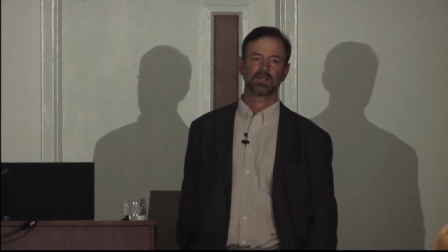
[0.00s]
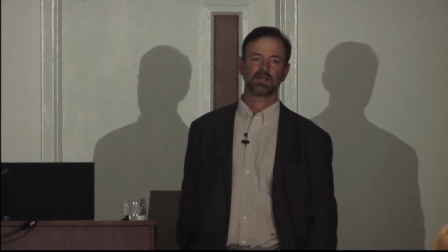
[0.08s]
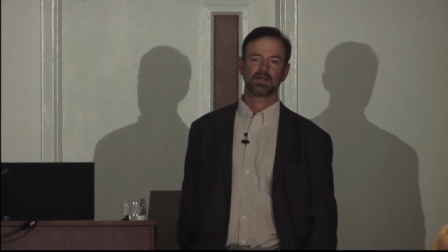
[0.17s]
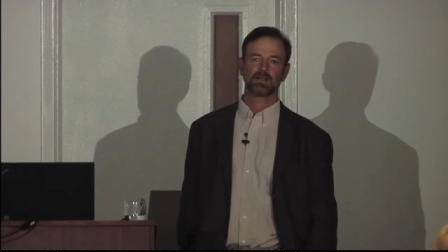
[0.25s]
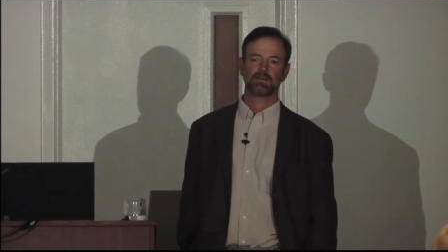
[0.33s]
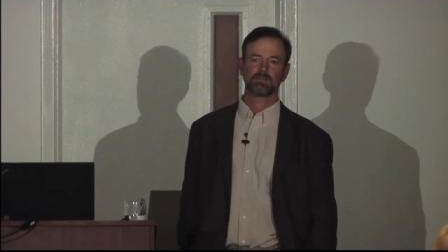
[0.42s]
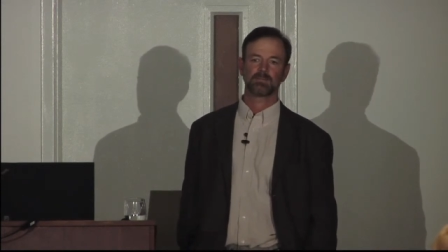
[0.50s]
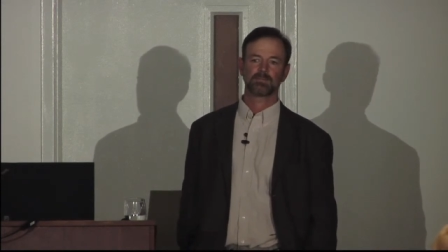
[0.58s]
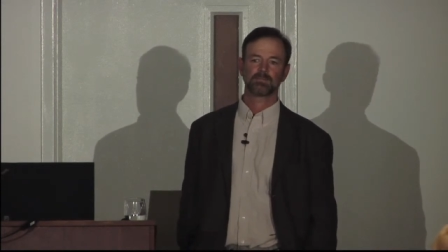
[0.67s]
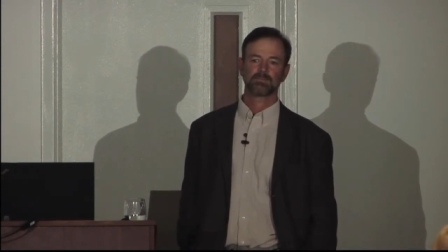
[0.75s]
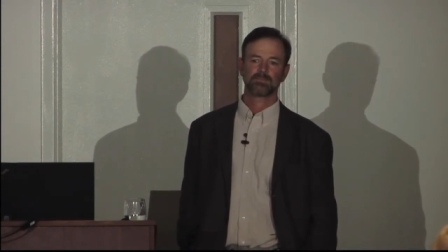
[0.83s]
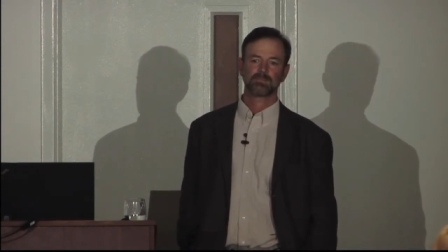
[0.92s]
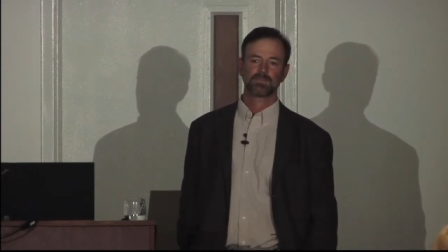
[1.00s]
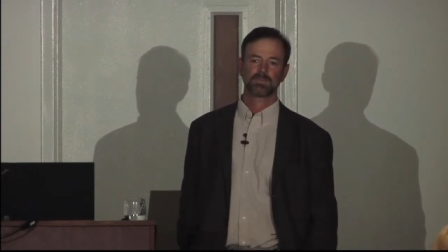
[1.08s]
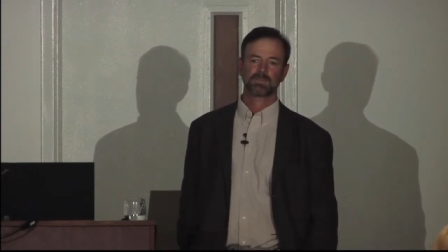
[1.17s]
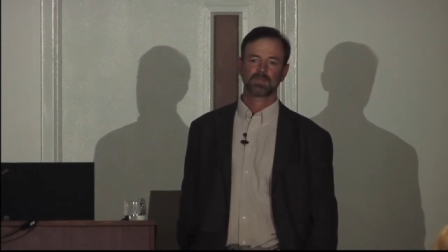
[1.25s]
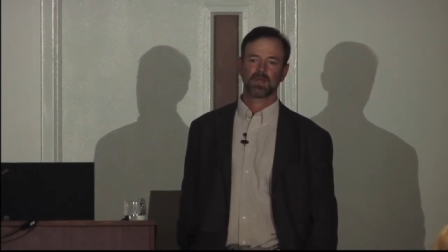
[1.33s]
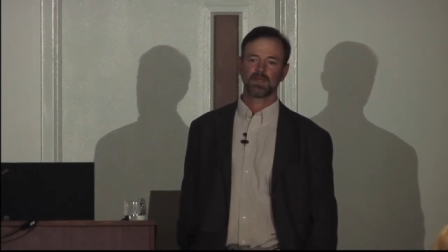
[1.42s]
Um,
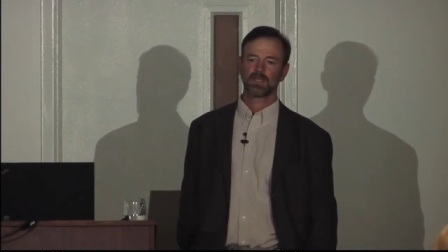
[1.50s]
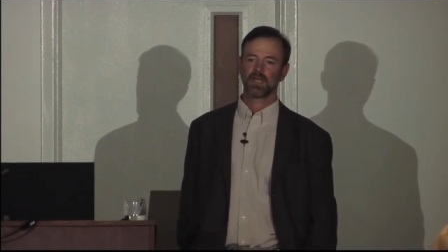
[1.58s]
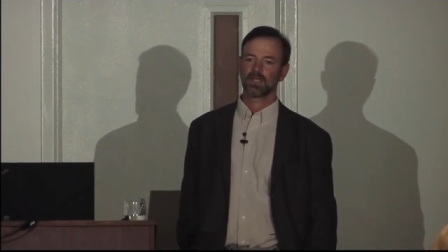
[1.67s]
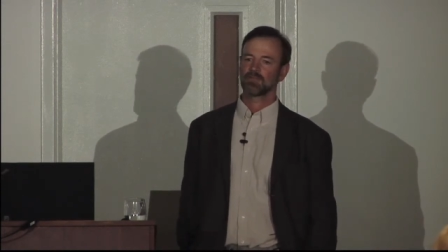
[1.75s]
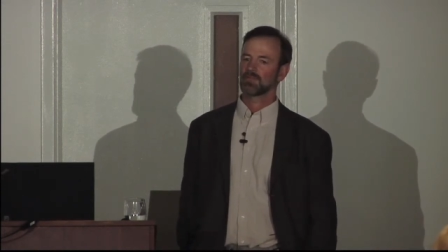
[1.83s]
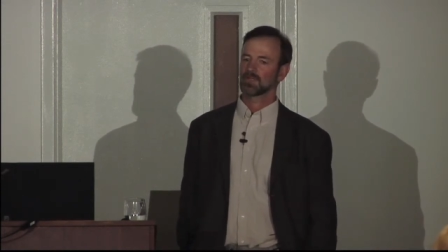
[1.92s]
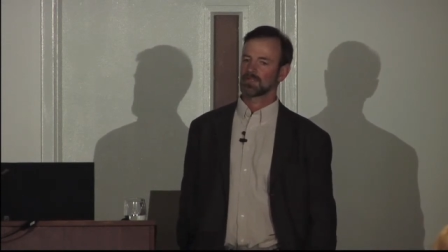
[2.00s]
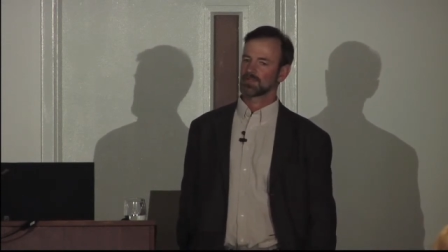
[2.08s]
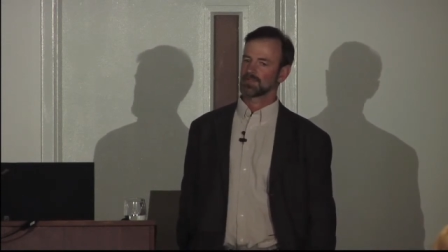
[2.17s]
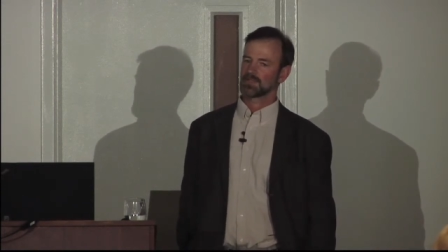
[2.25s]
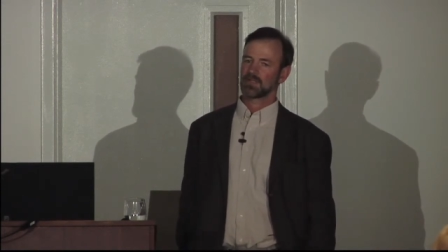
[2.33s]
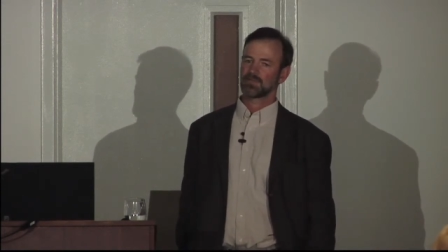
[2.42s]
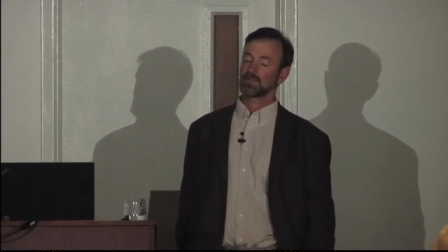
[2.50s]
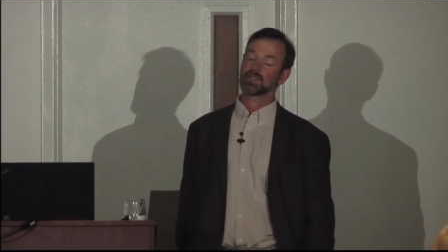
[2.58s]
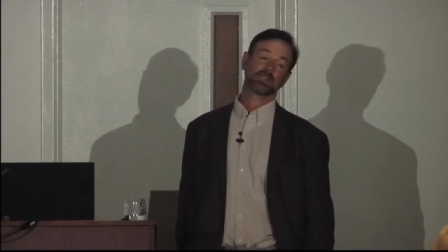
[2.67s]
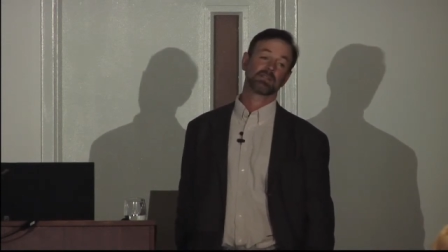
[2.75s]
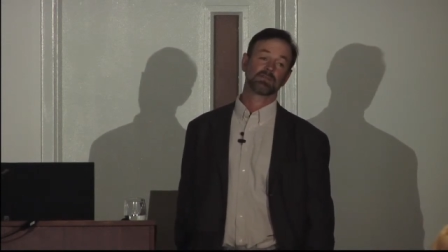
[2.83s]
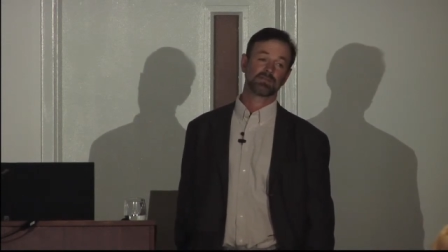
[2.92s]
and, and villagers have a great
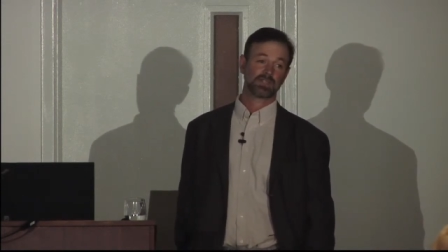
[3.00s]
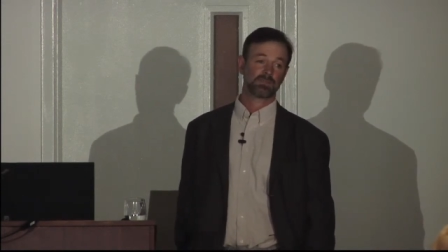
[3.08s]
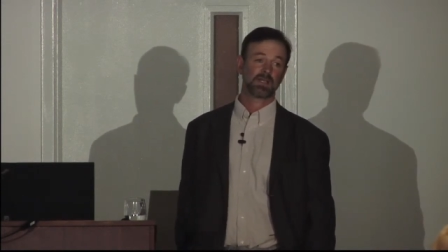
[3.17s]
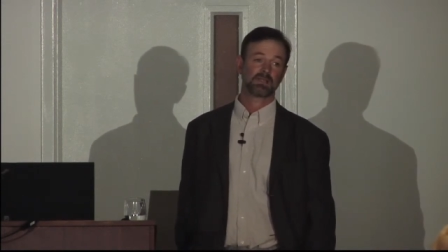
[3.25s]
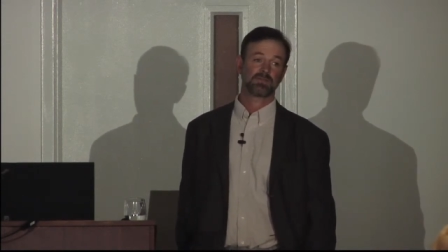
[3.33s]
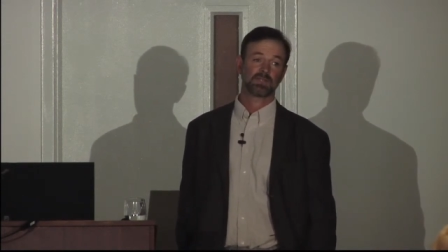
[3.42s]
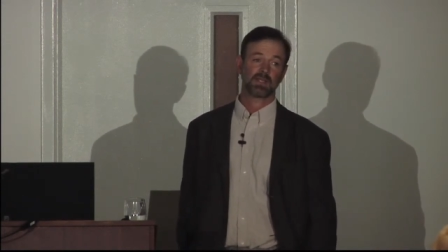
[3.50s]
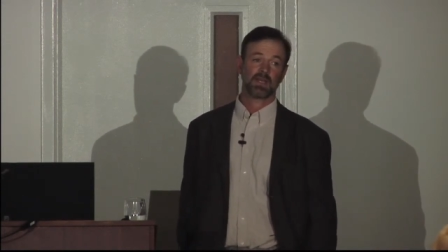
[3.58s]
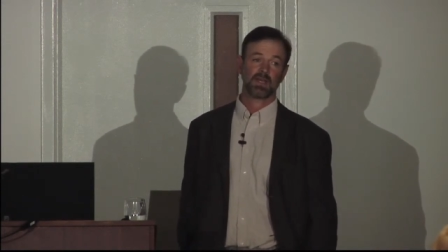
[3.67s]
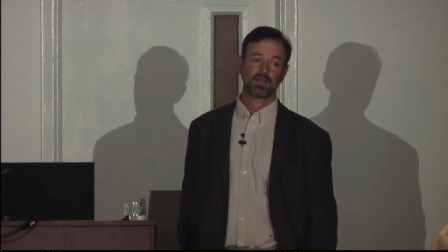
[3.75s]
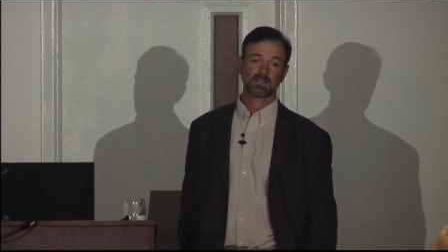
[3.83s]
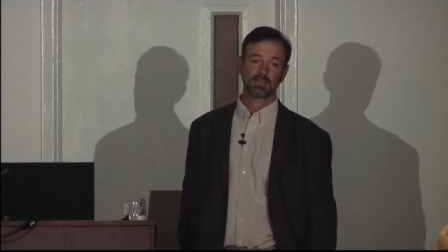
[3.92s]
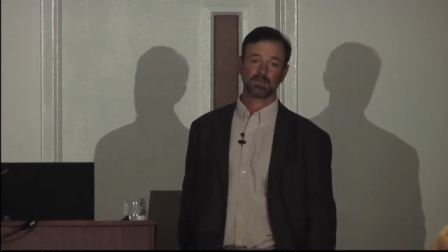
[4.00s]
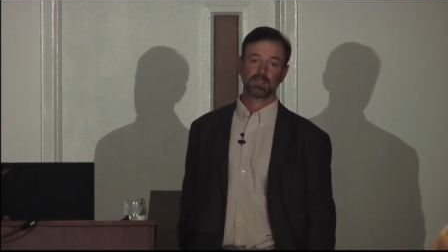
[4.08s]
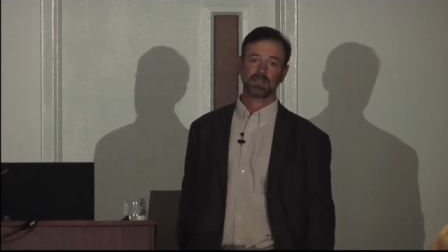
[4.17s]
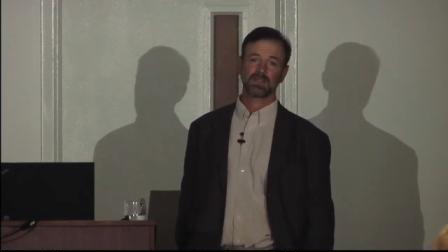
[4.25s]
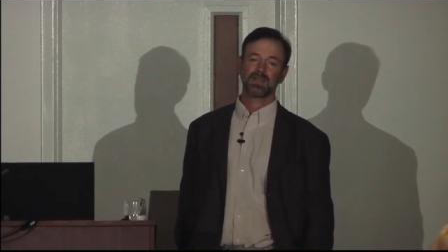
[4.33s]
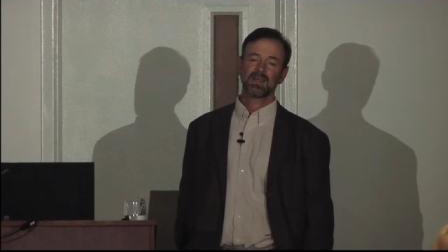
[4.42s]
deal of respect for the cats. I
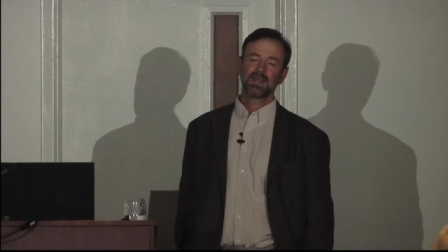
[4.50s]
mean, they,